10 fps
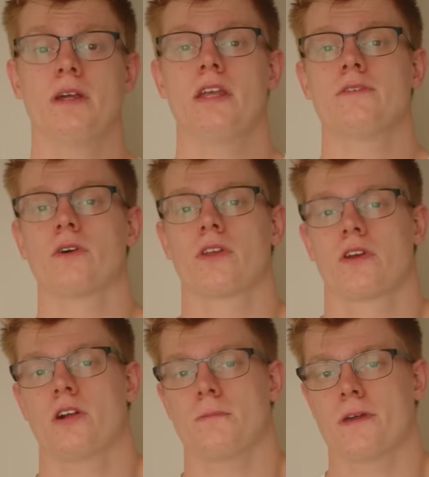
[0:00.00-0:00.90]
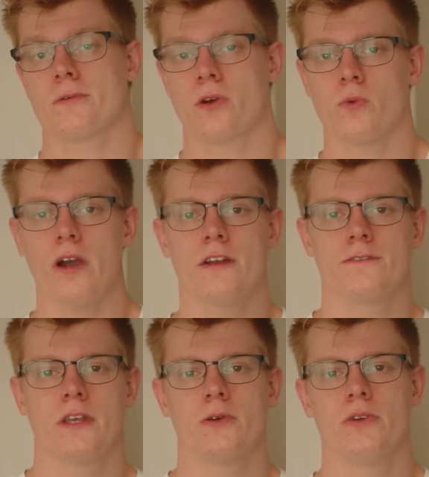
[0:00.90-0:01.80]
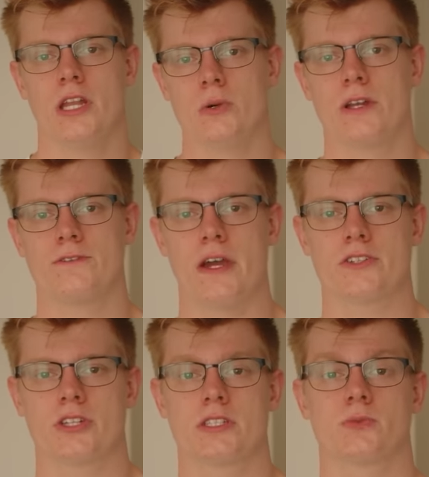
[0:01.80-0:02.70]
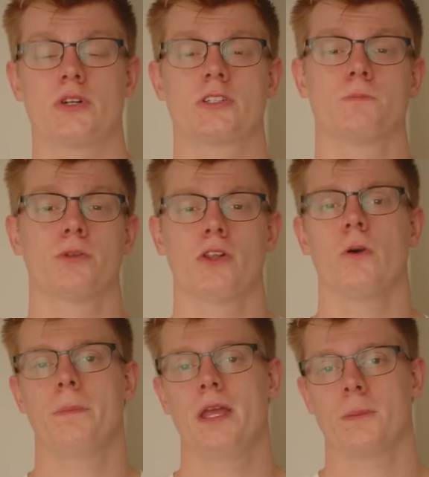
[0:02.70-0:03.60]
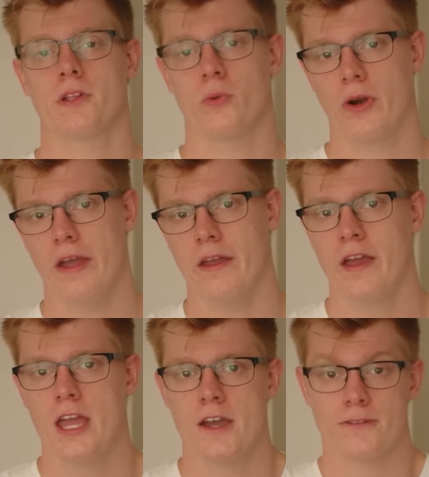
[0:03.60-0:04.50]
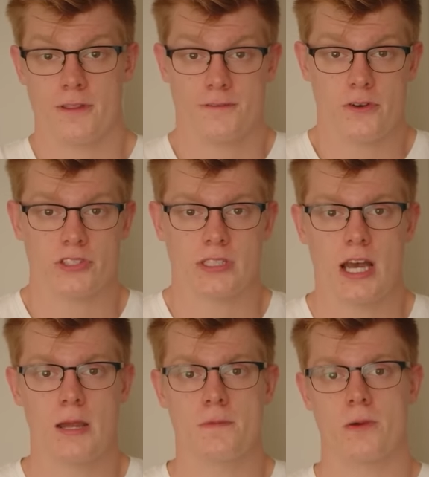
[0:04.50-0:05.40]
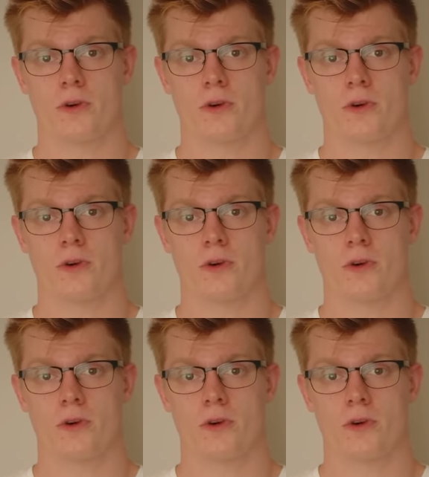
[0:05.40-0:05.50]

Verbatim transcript: medieval Europe, there were quite a few new inventions which blew people away. For the first time, there